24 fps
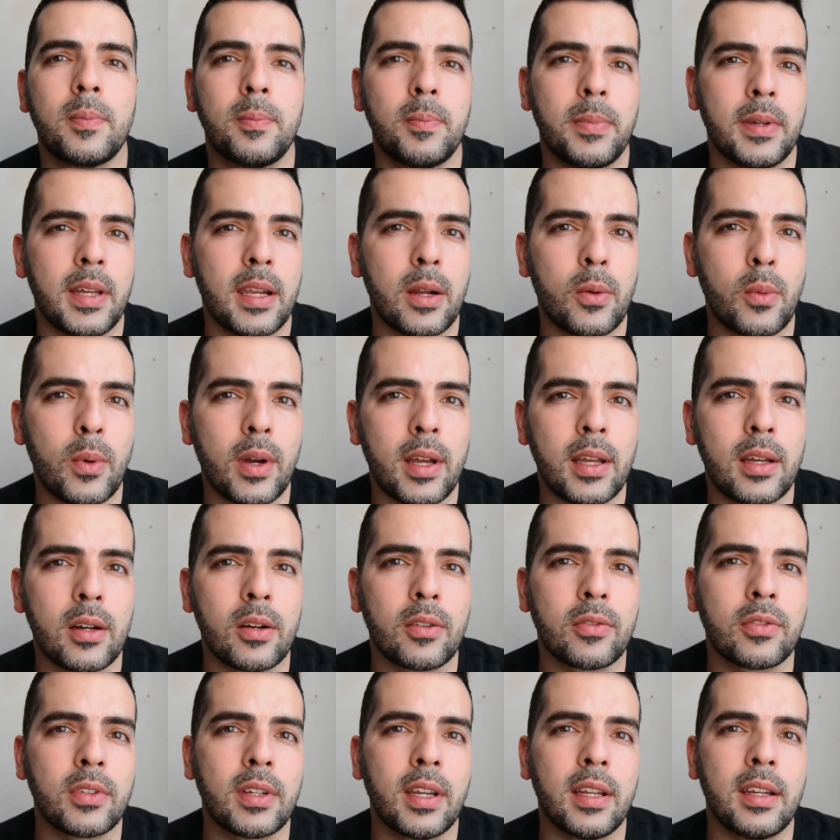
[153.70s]
better way
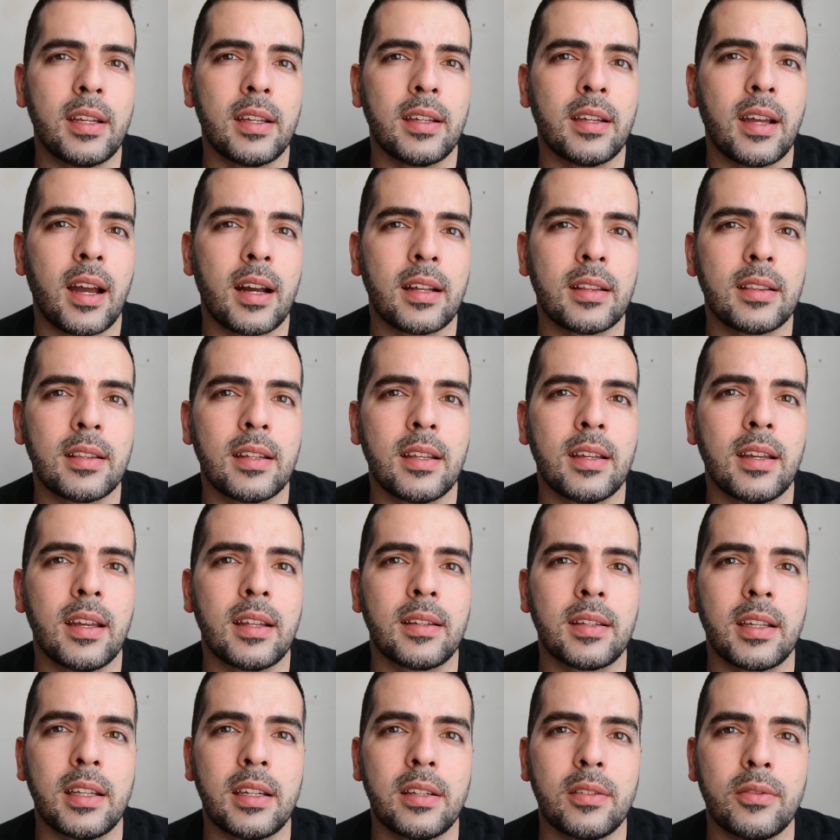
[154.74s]
of getting out there and
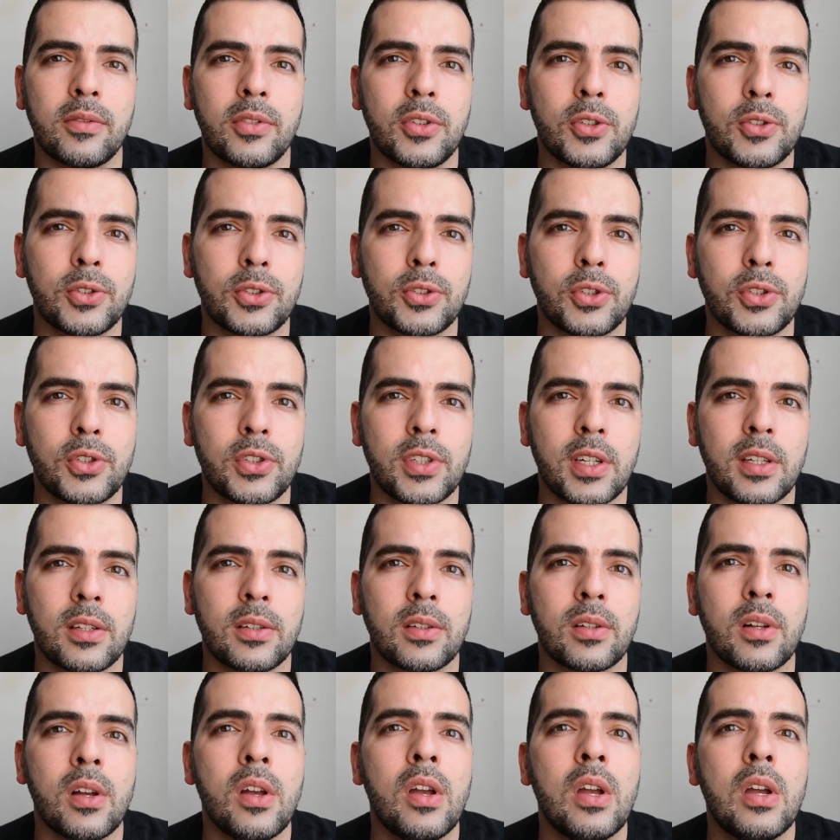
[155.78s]
getting views on your
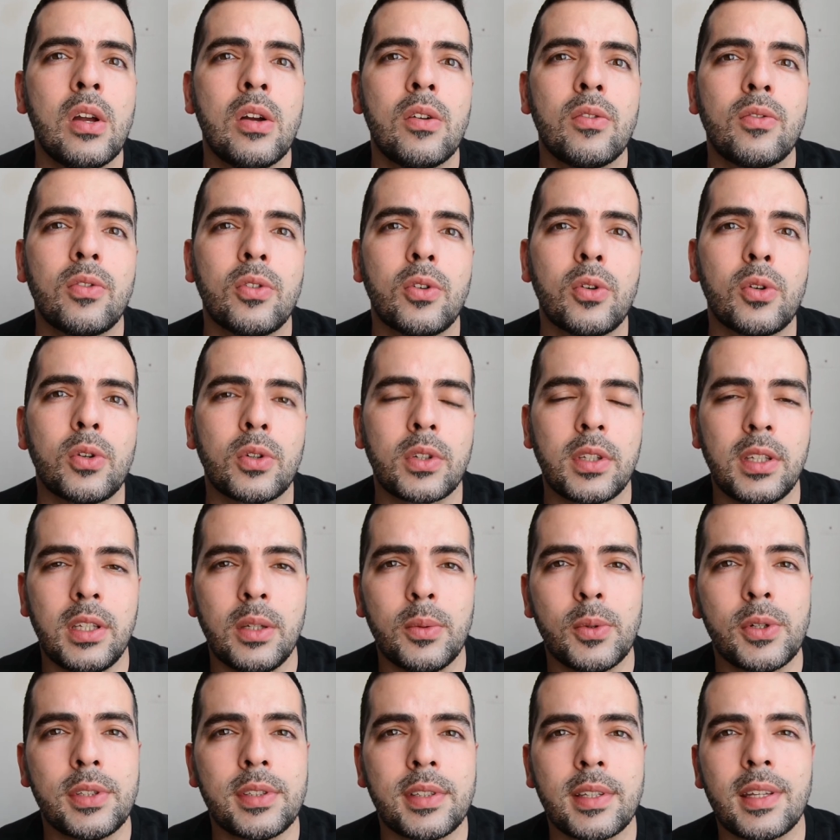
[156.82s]
channel for
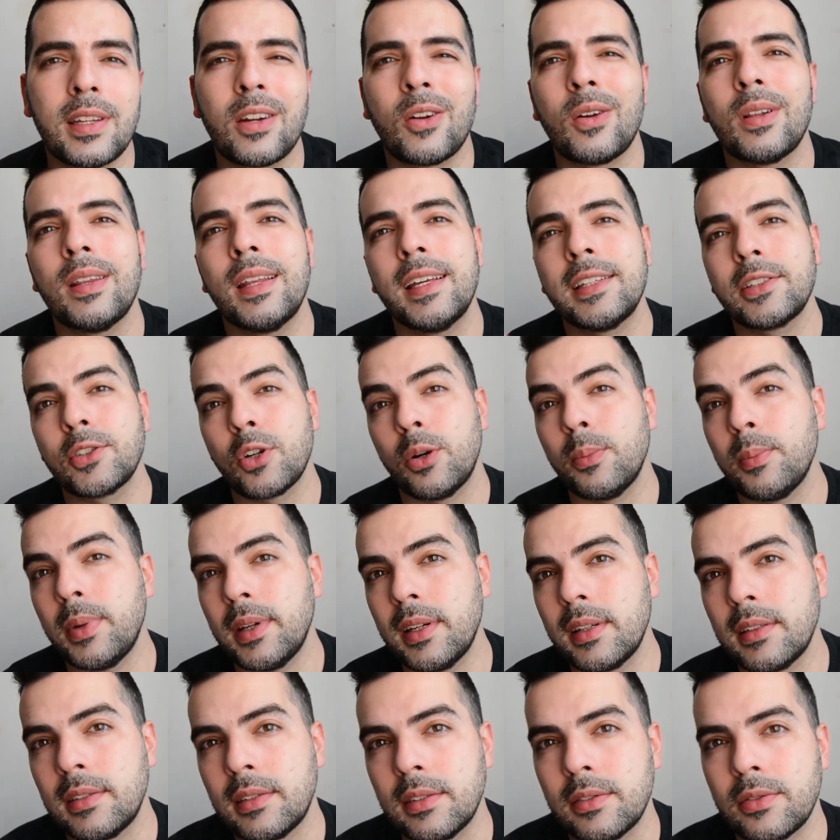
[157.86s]
keywords that are less
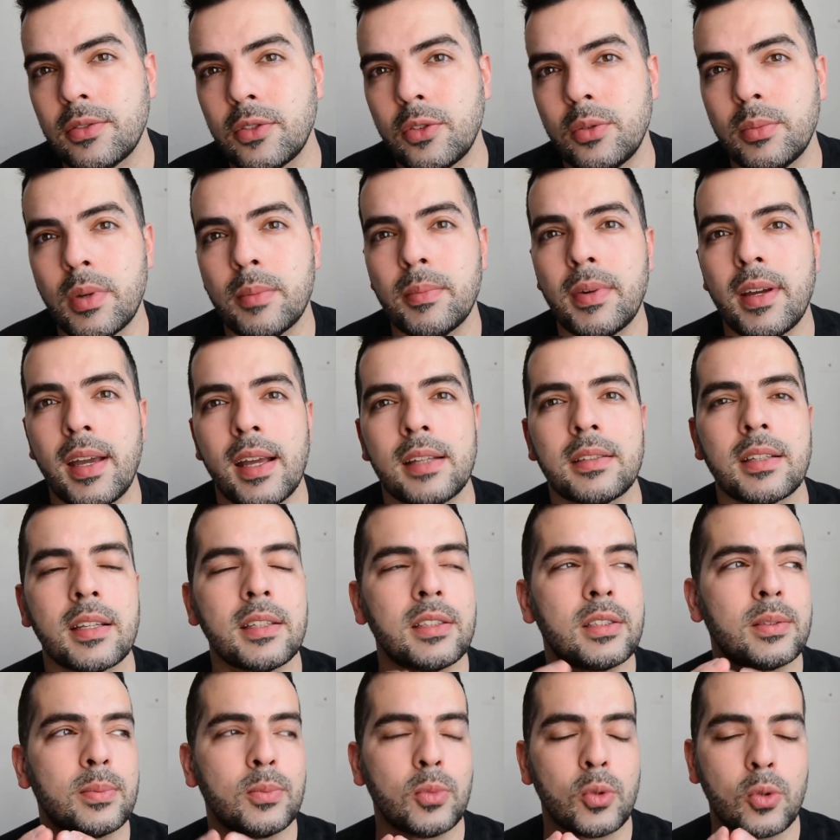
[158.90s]
competitive. Remember, as a
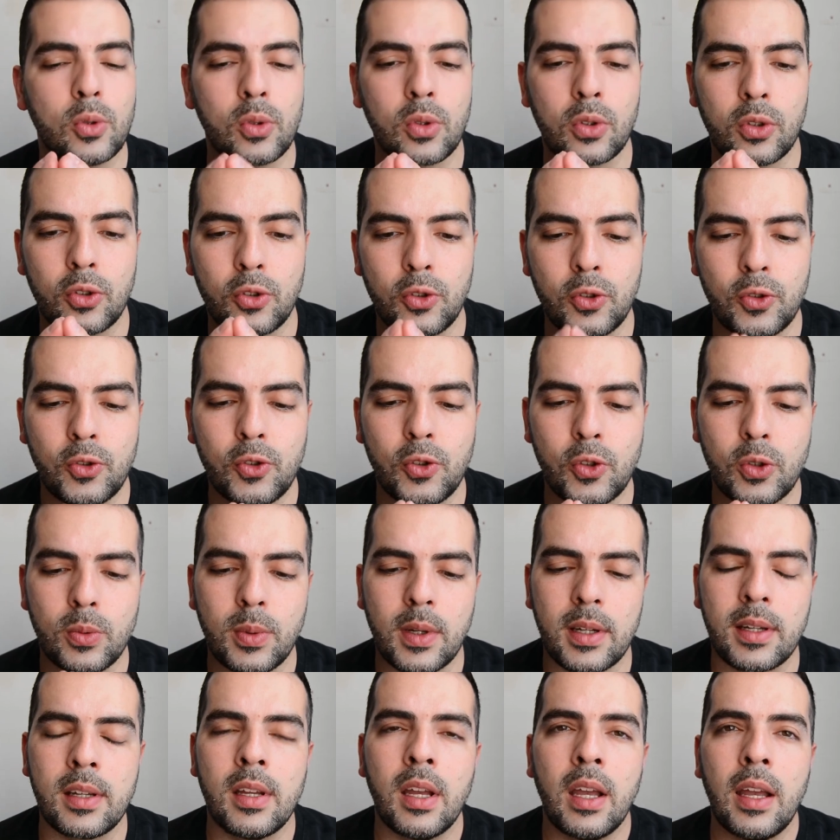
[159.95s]
small
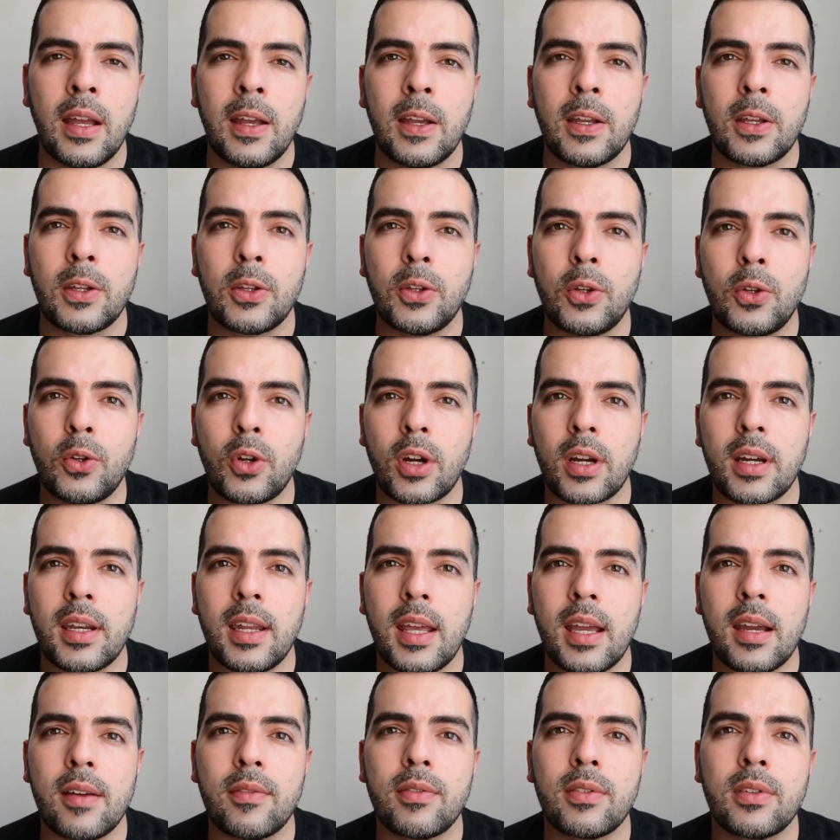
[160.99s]
YouTuber, you're not going to
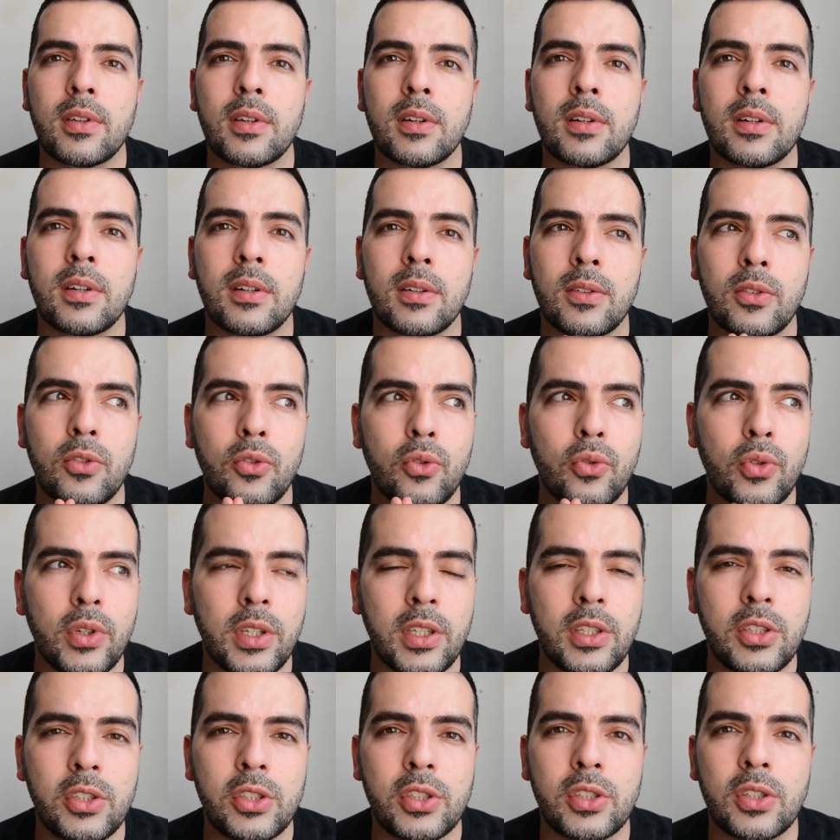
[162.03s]
have the
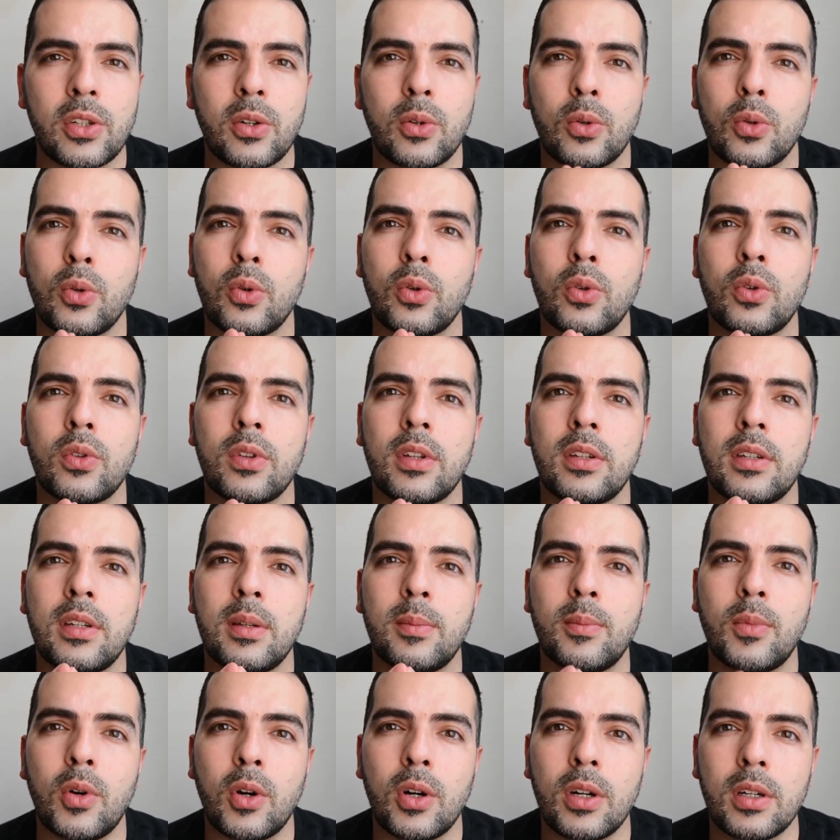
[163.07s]
reach or the
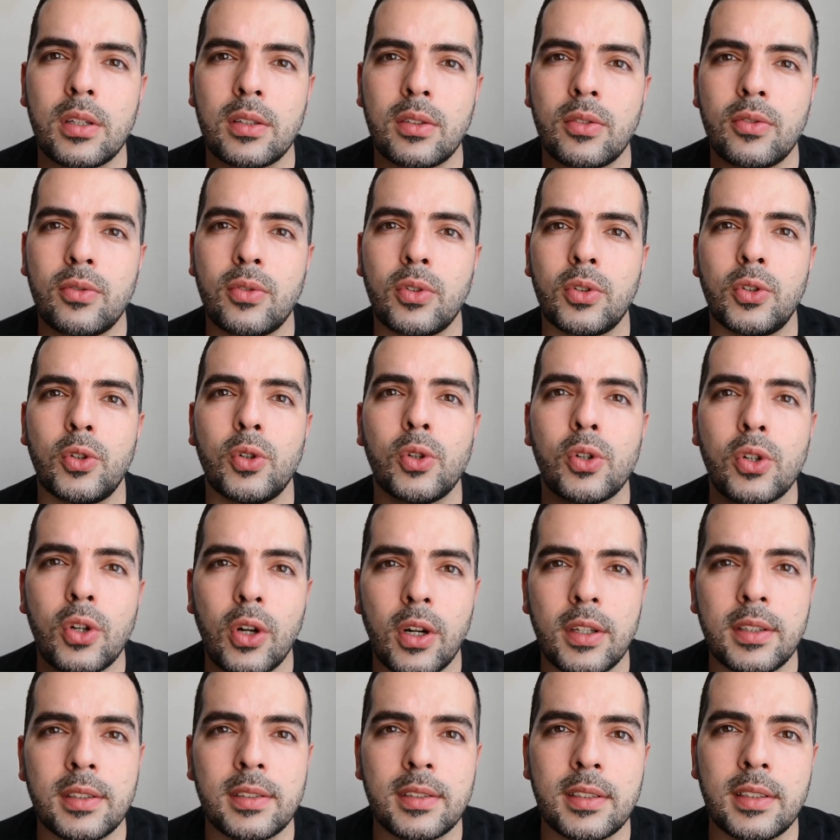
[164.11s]
demand for your
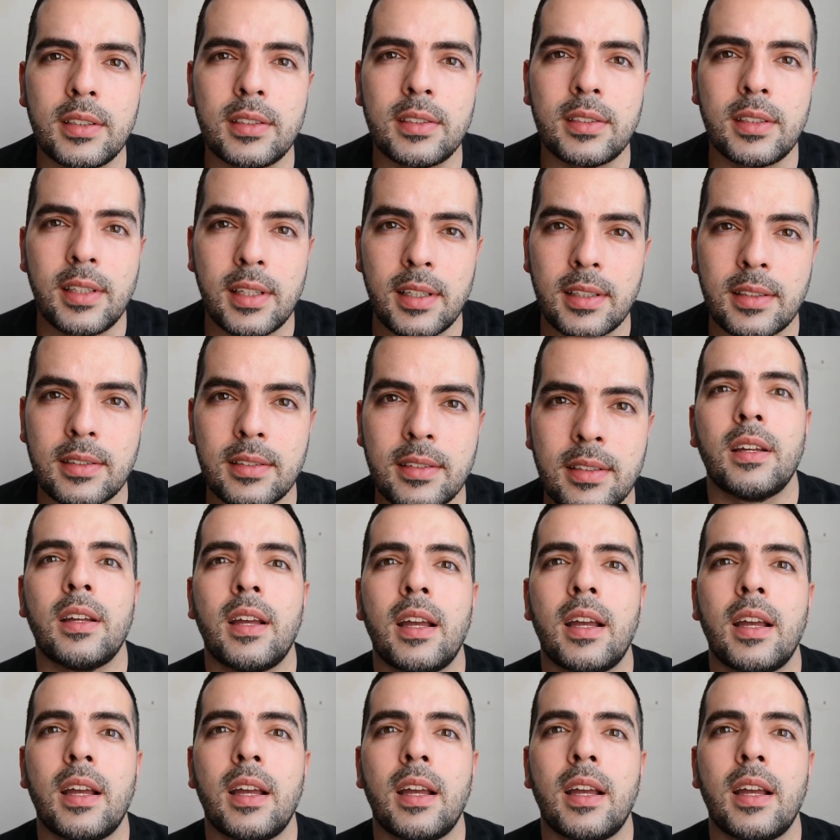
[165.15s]
content yet.